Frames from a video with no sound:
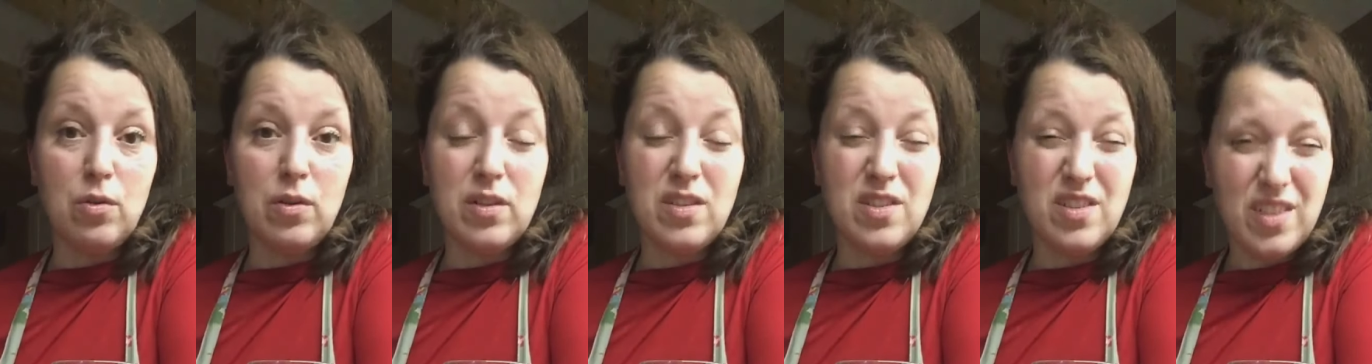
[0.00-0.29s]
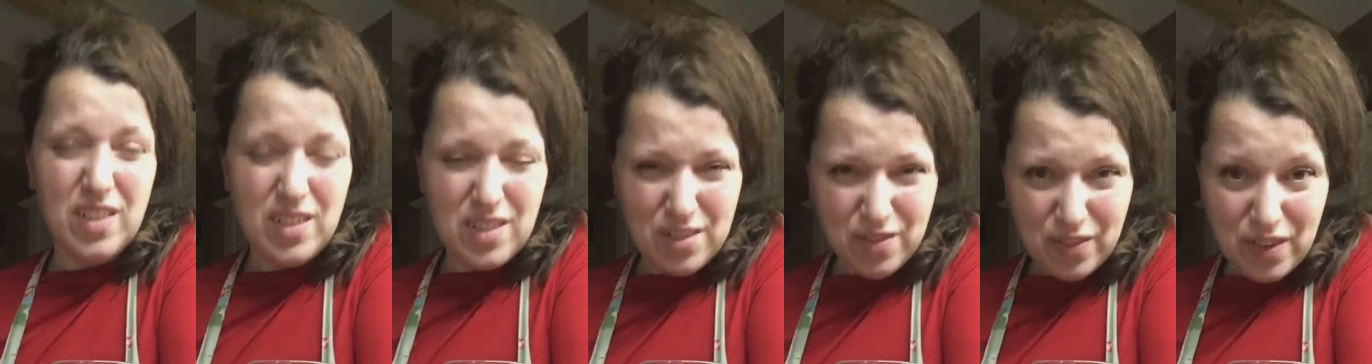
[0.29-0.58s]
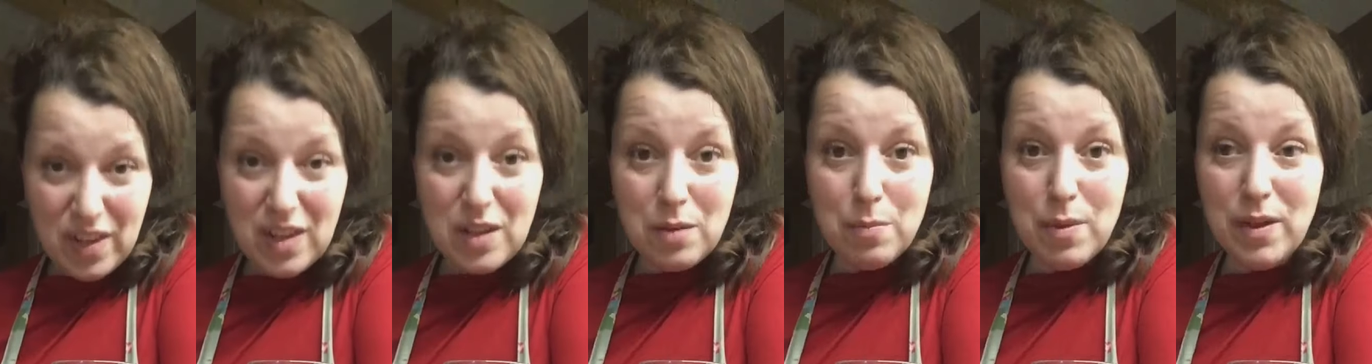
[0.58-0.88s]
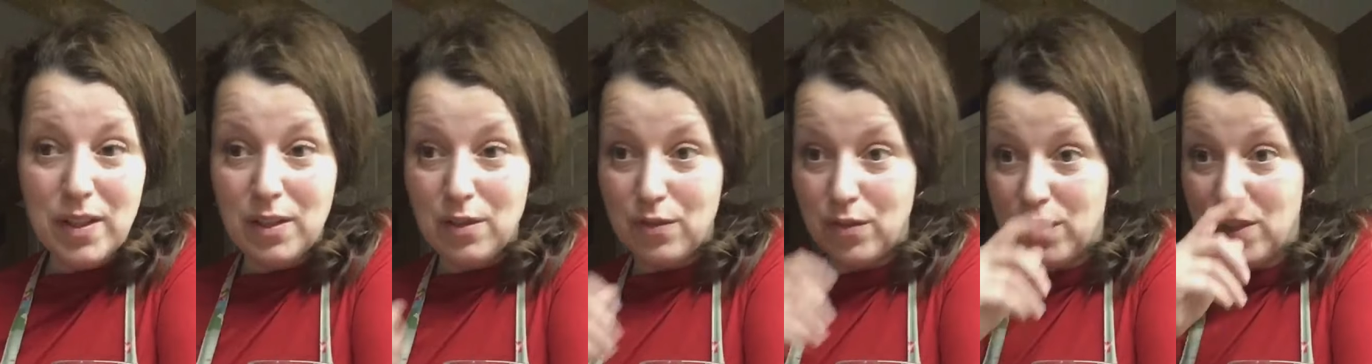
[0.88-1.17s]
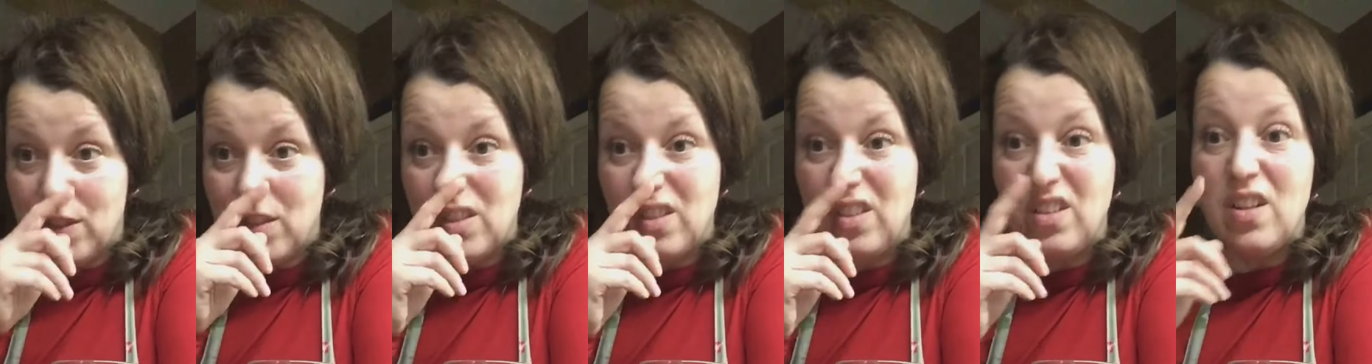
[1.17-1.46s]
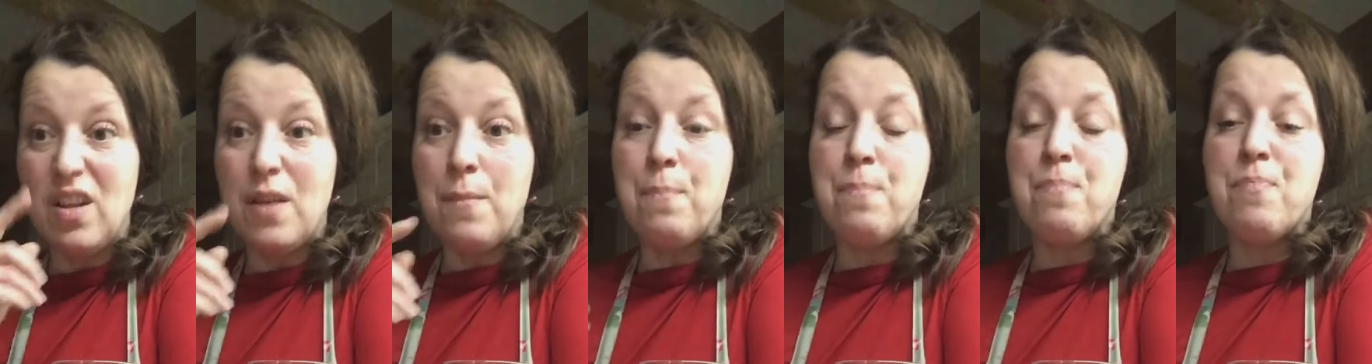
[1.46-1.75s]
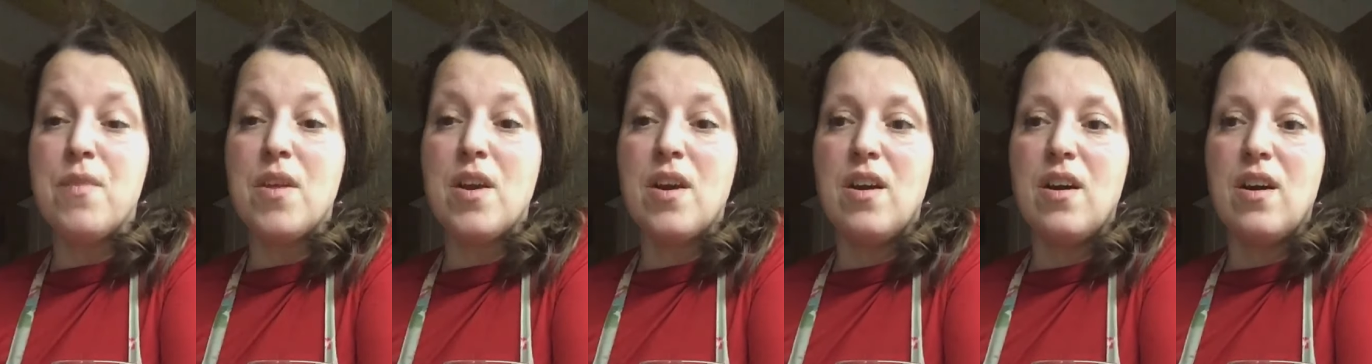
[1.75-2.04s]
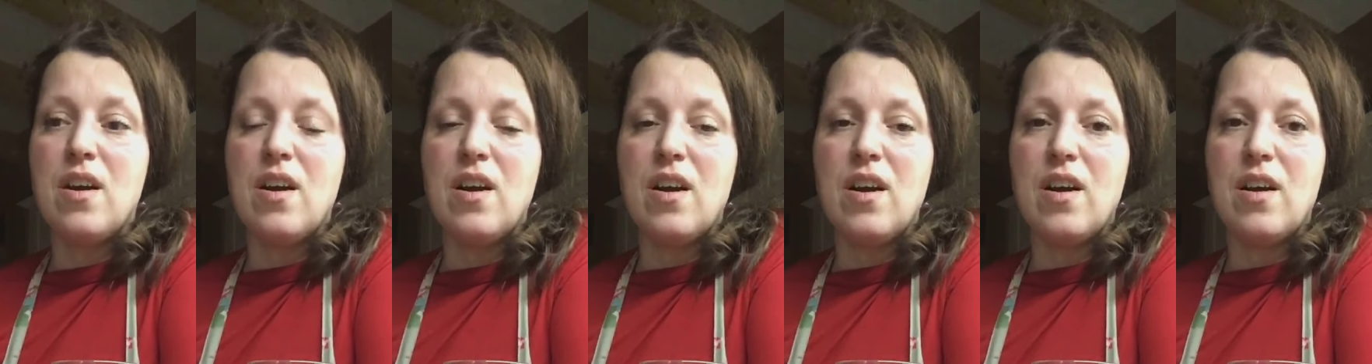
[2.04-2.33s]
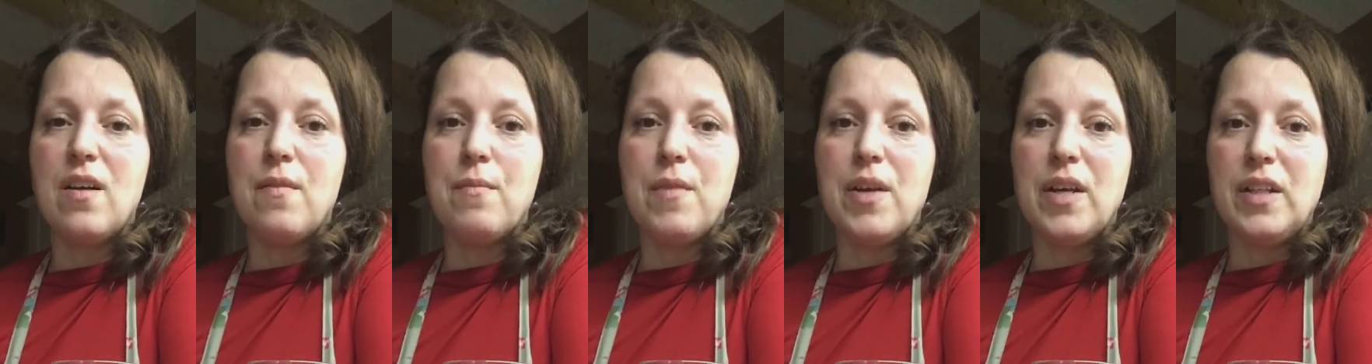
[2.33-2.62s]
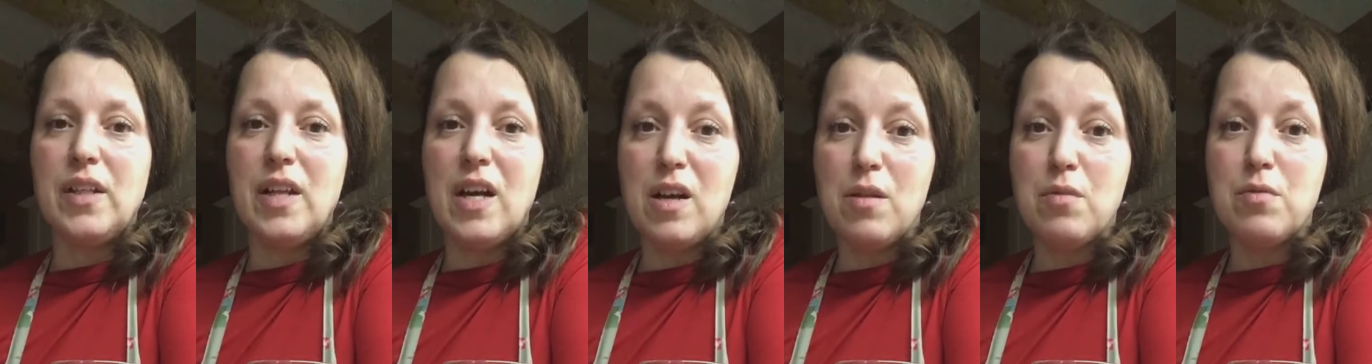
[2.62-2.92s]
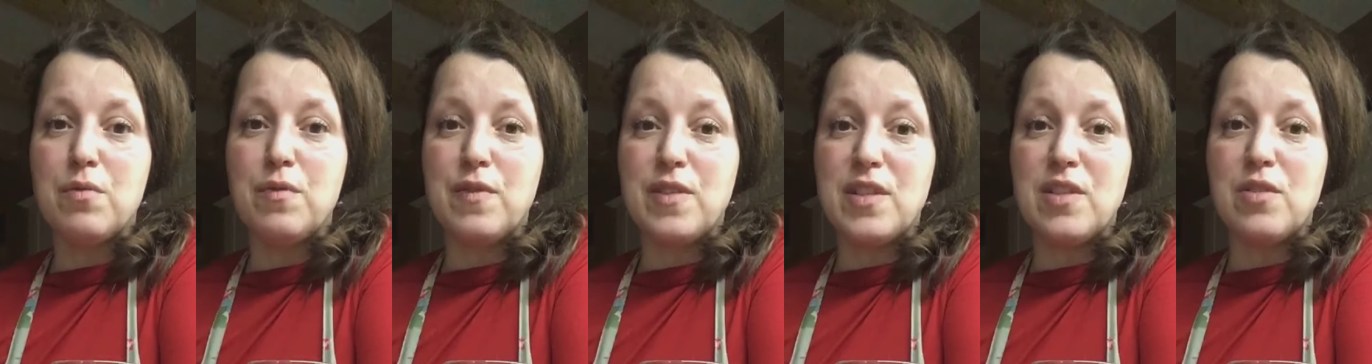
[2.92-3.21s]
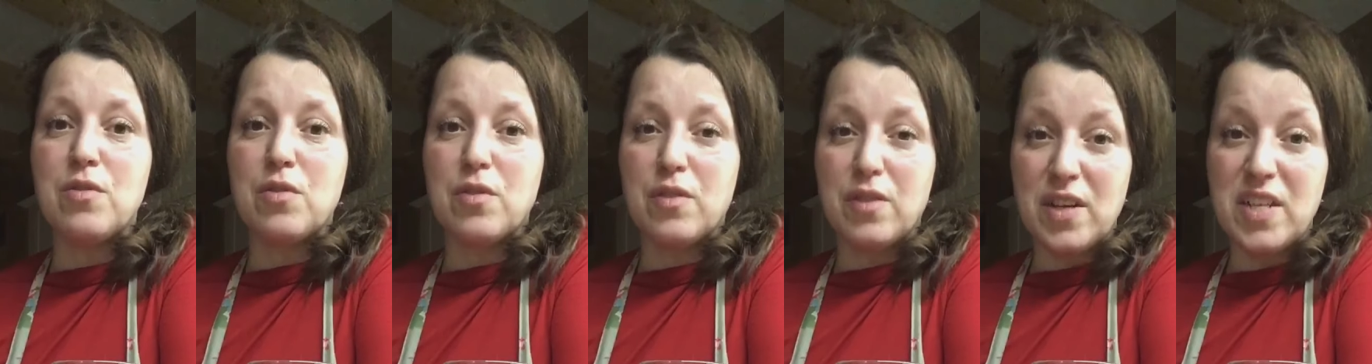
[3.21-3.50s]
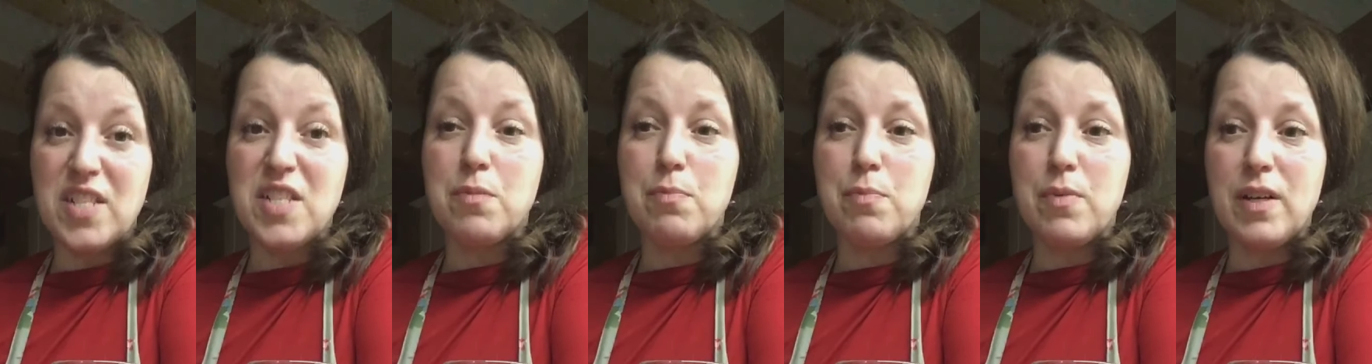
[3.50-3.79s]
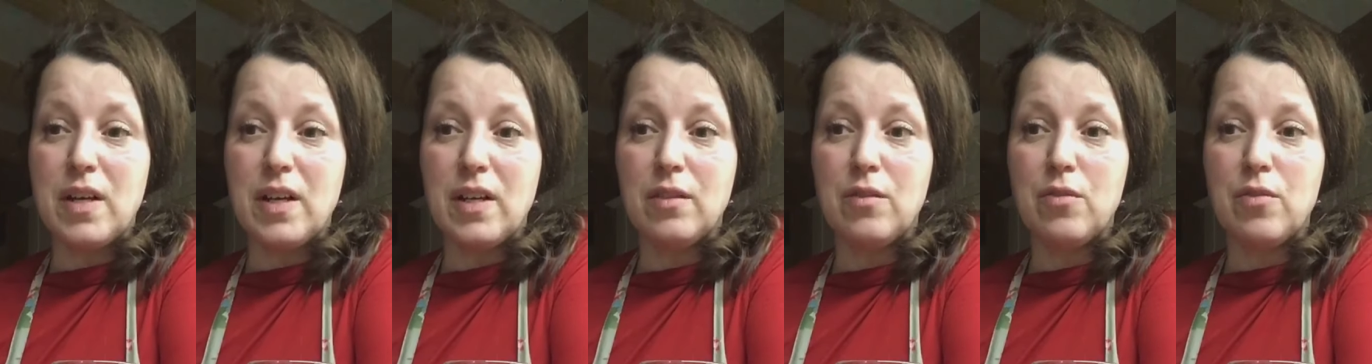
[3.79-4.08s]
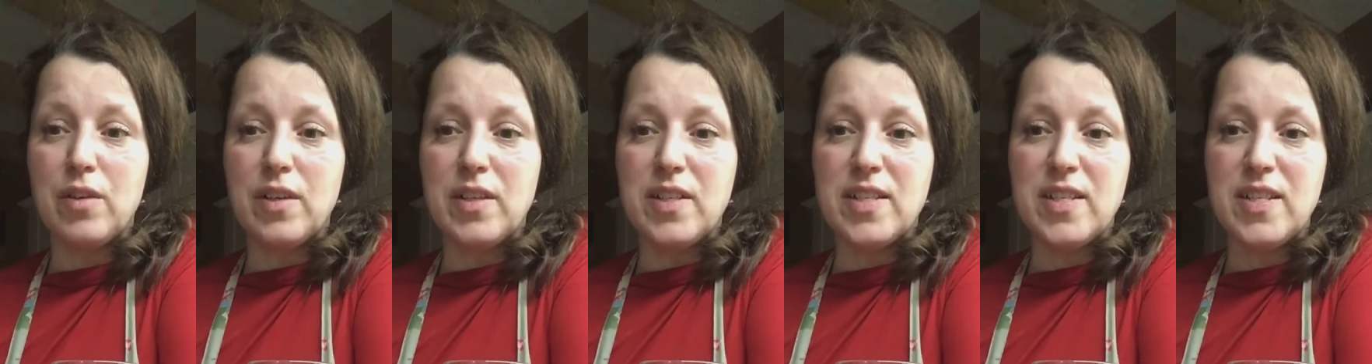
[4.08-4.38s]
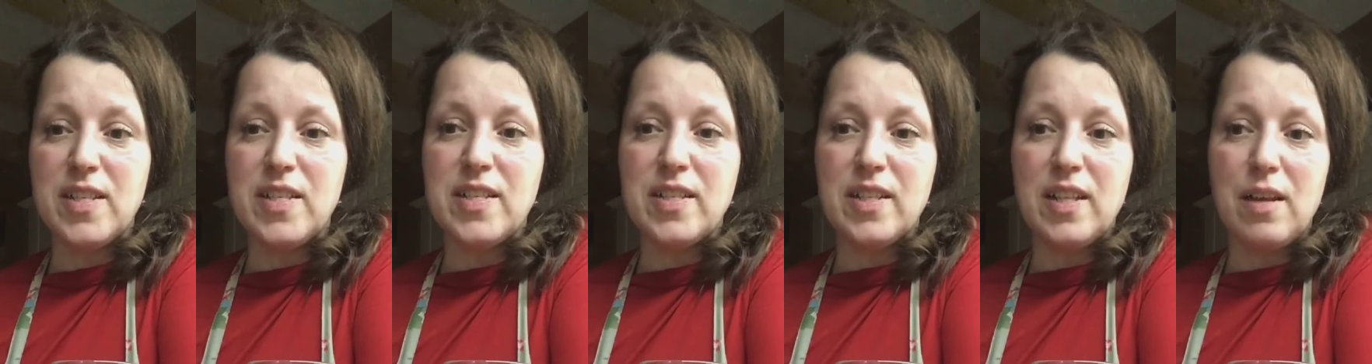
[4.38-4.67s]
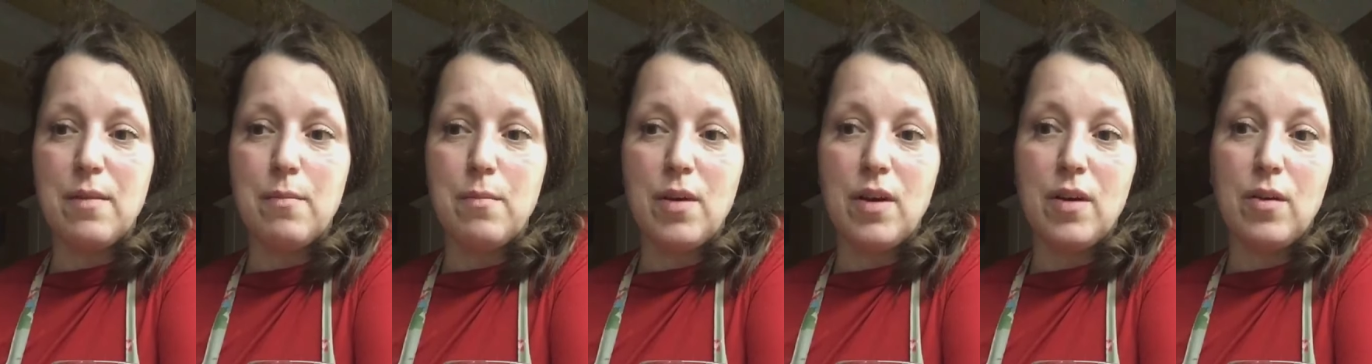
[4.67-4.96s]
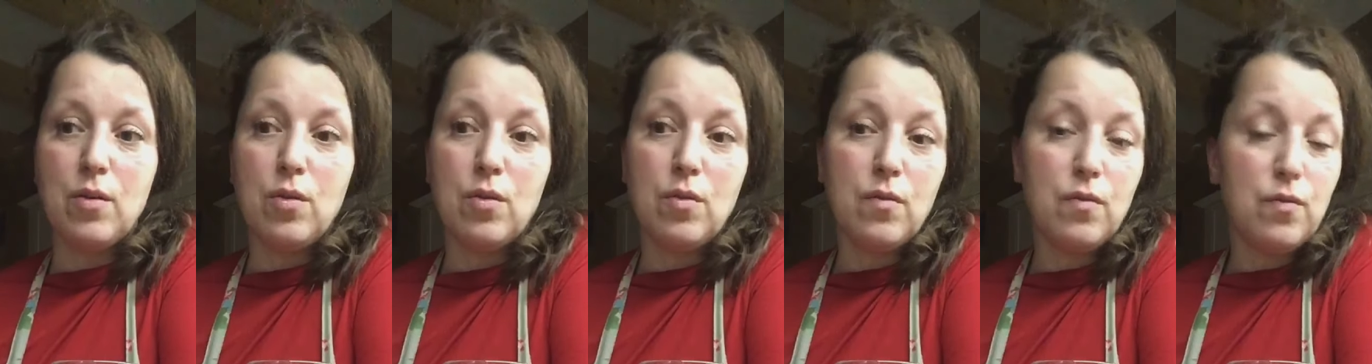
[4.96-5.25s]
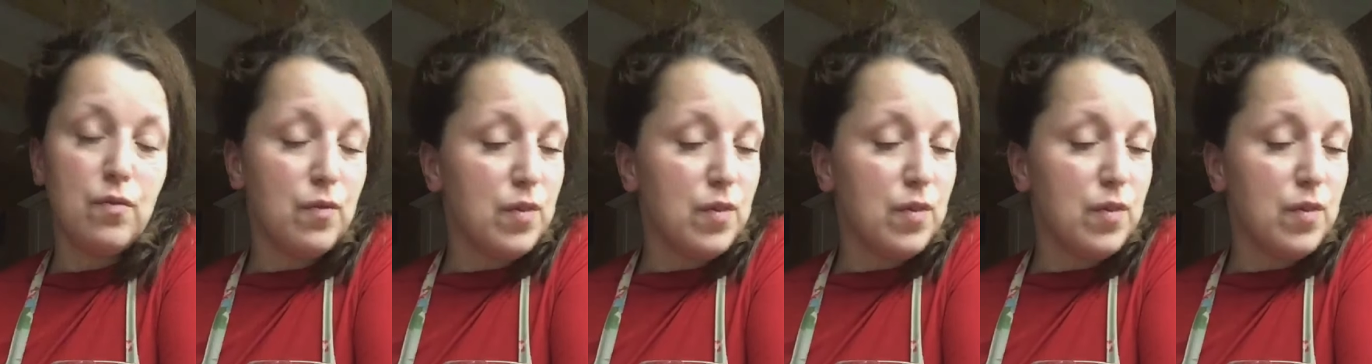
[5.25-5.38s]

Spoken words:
It's really beneficial. It helps with your respiratory system,